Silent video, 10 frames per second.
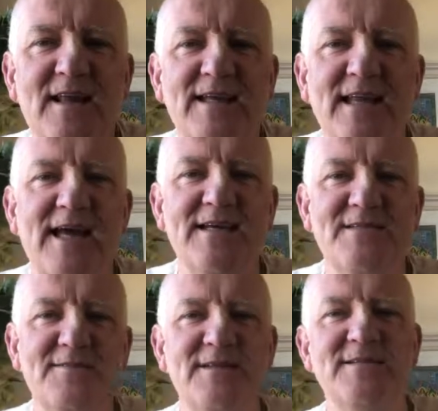like that
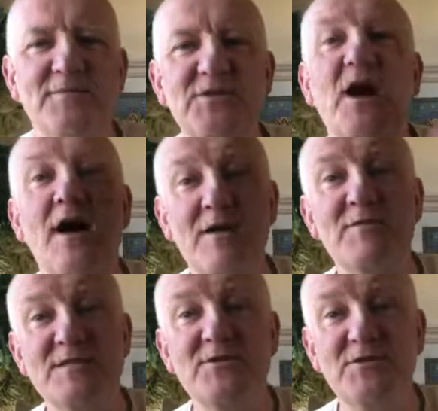is a much higher
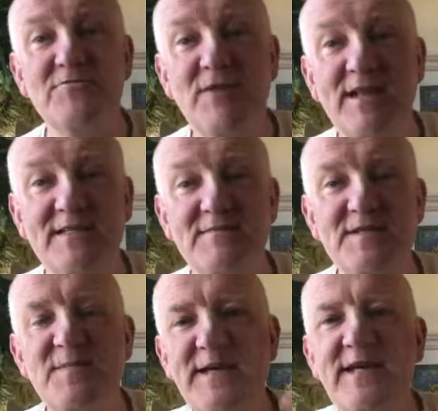position, relatively
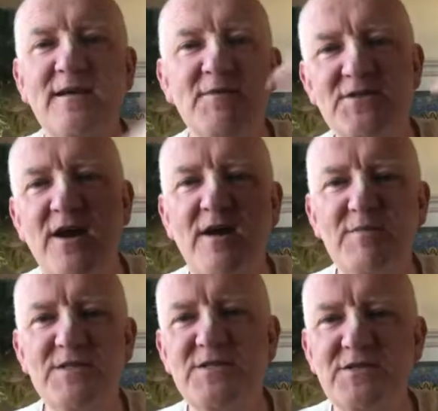speaking, a much higher
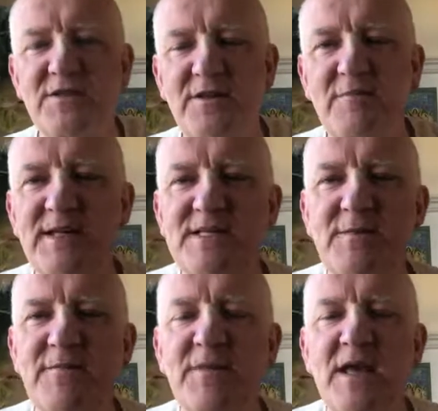position than a
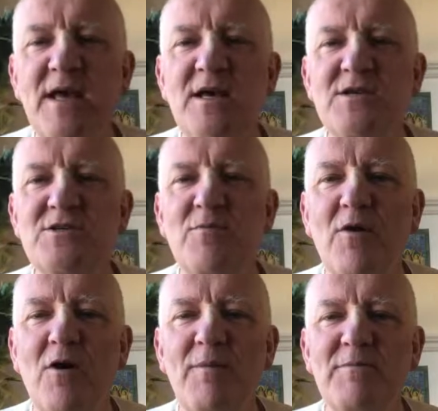policeman. So
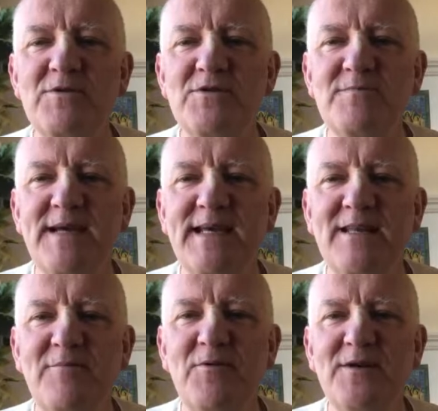Prabhupada was just making
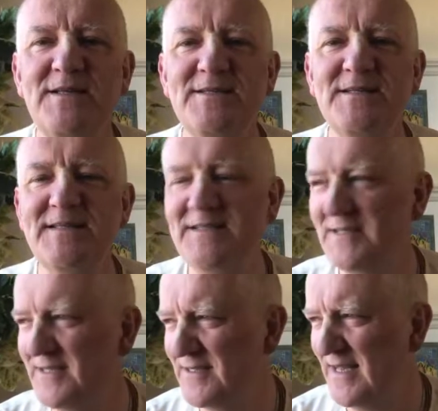the point,
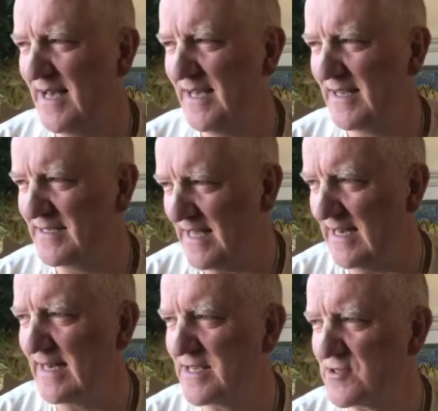
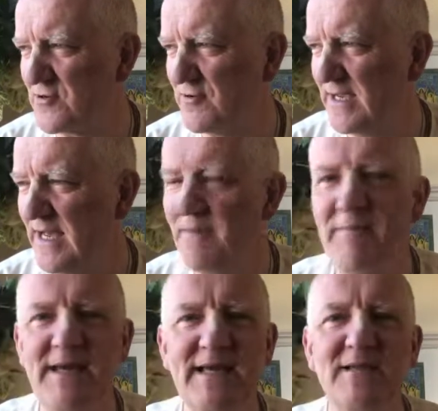telling that story,
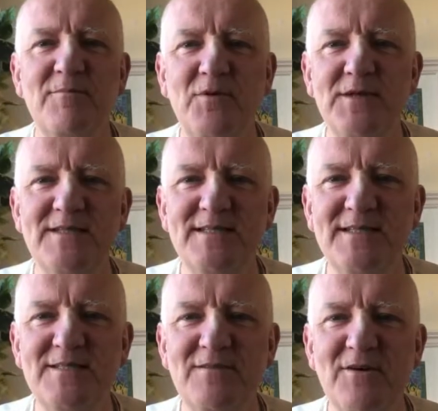making the point to
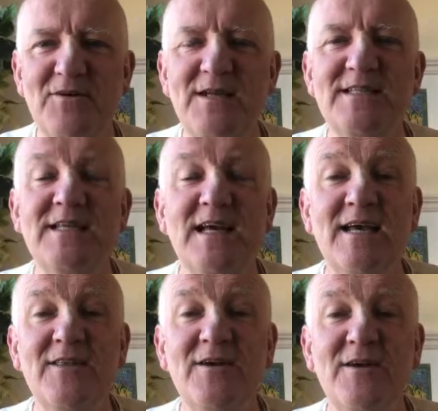these devotees
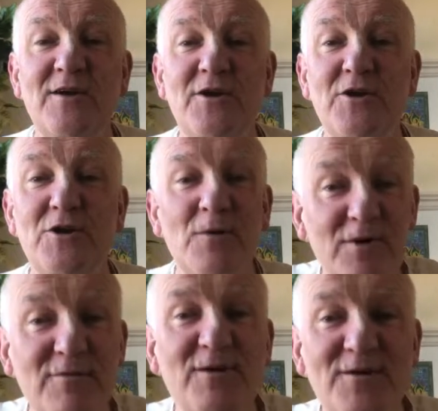that you are
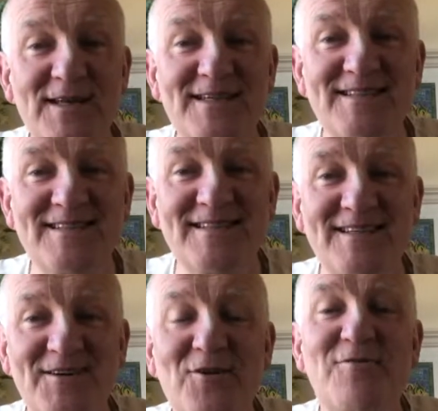devotees,
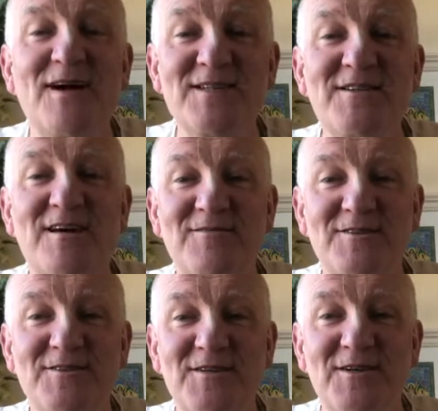you're
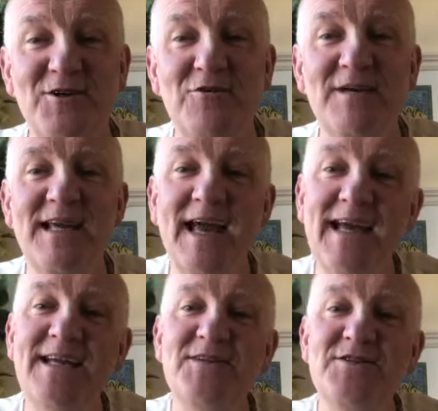Vaishnavas, you're
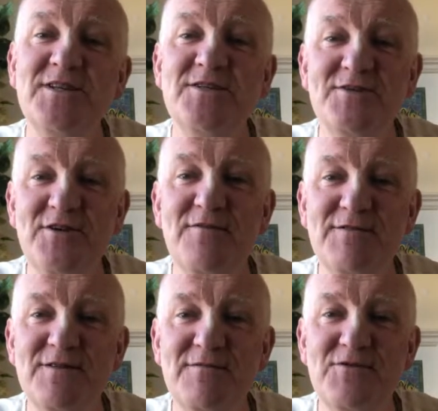engaged in the
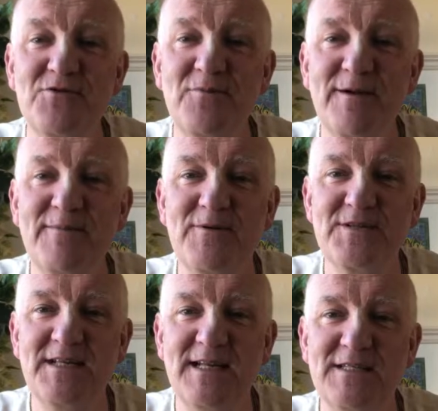service of the Supreme
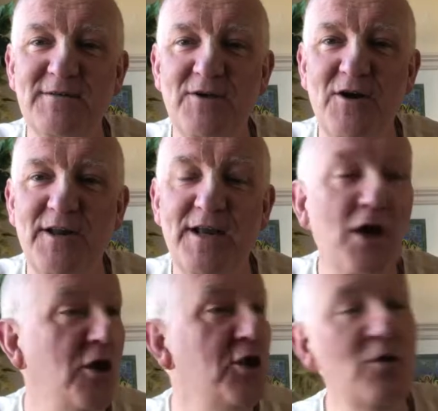Personality of Godhead.
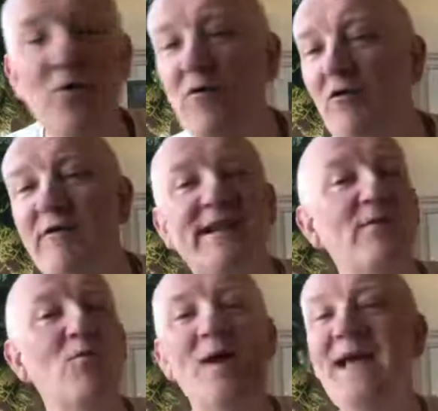You're
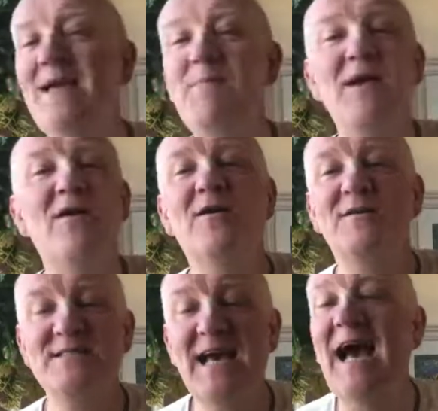already way
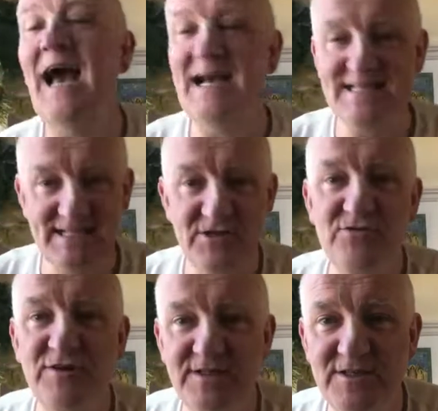beyond, as
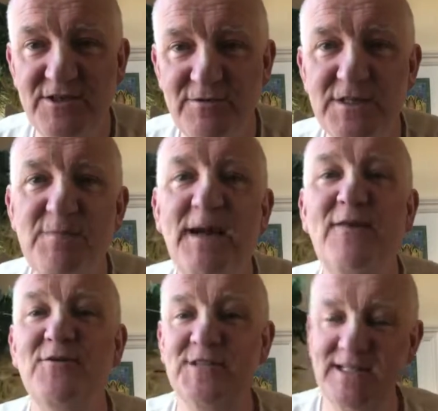instructed to us by
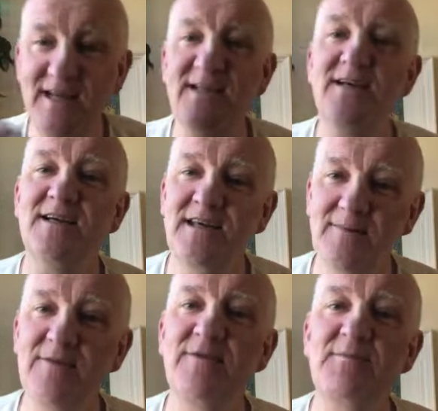Lord Chaitanya,
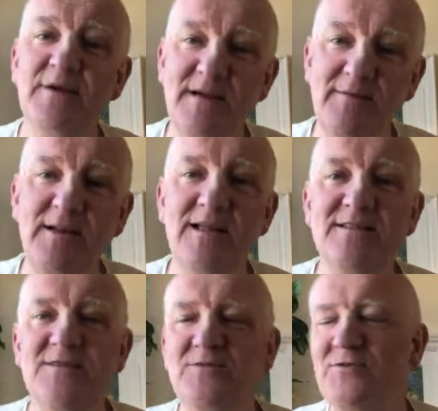Kiba Vipra Kiba
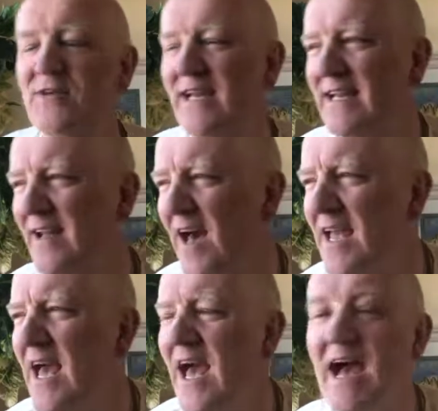Nasi Sudra Kenanai,
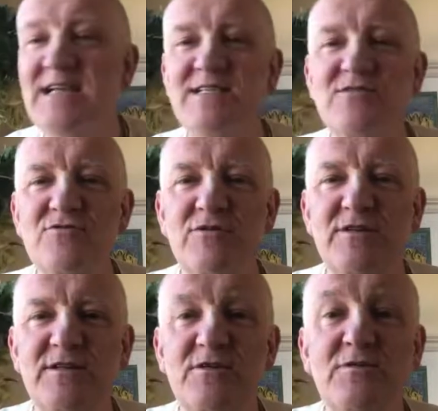as
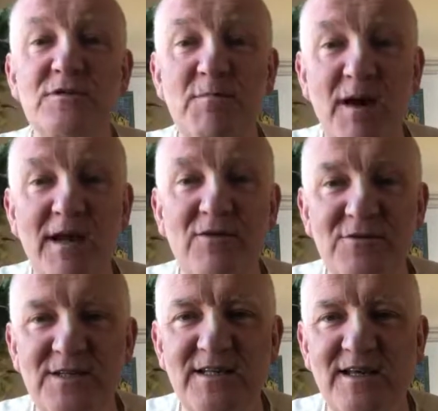instructed to us by
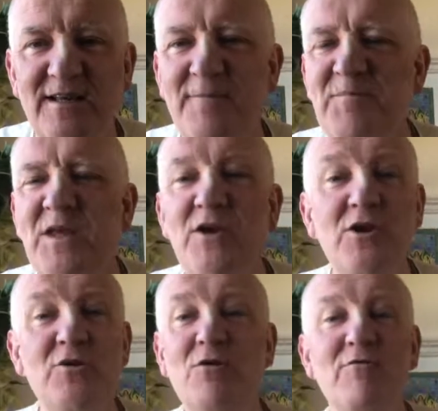Lord Chaitanya,
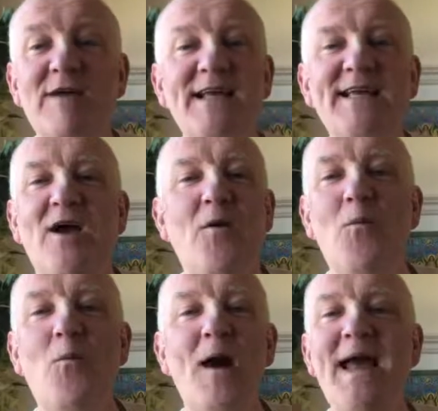you're already
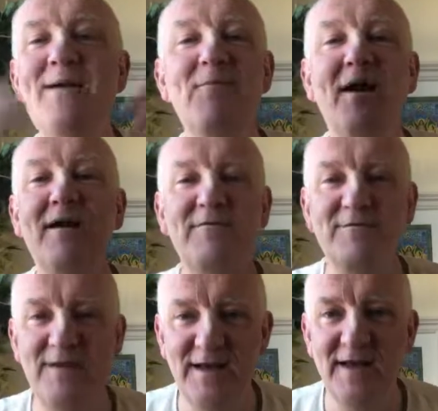way
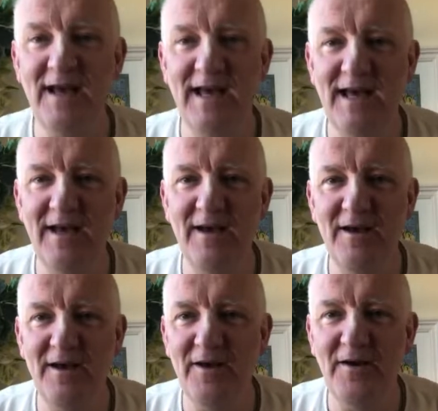above
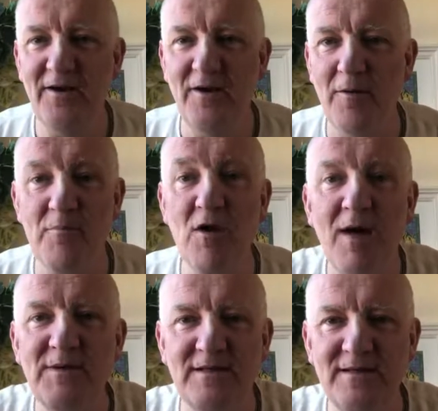a
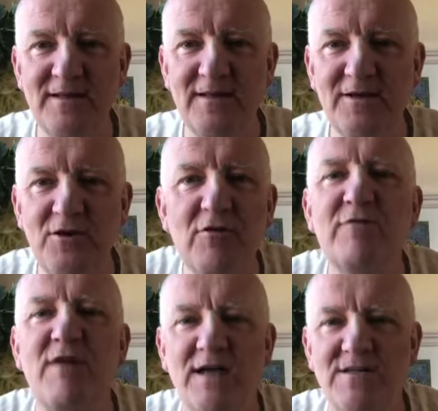Brahmin. You're
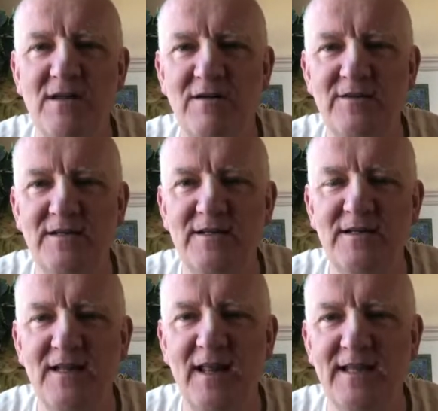a Vaishnava
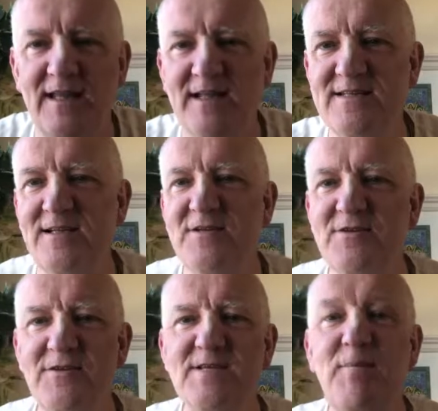like that.
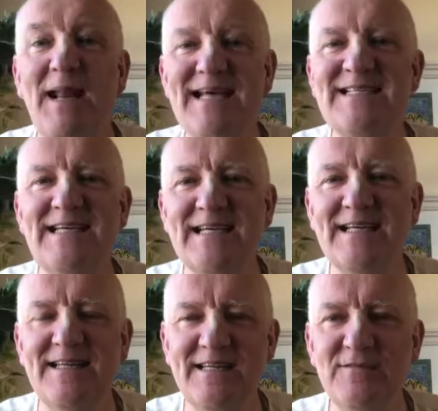So this
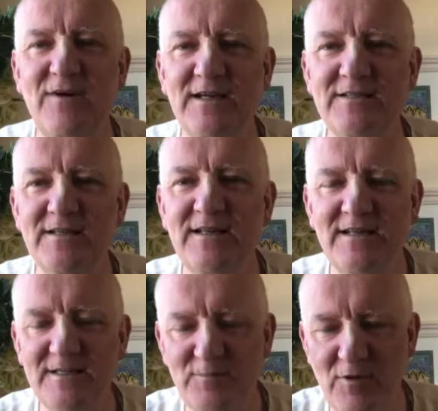blessing that
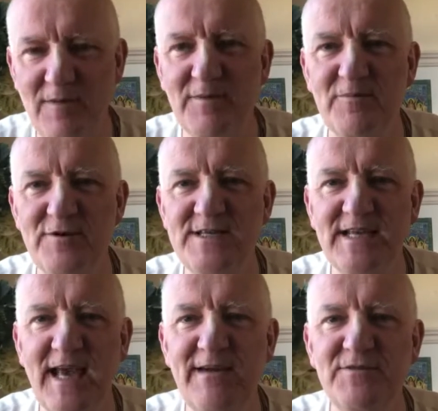this Brahmin
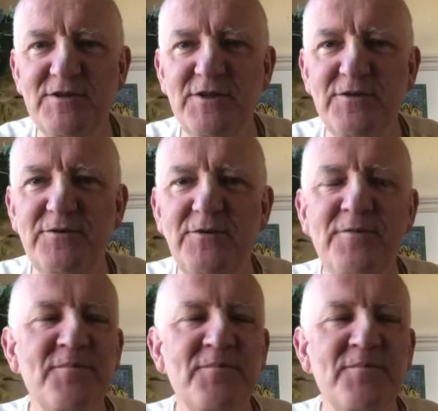priest gave to you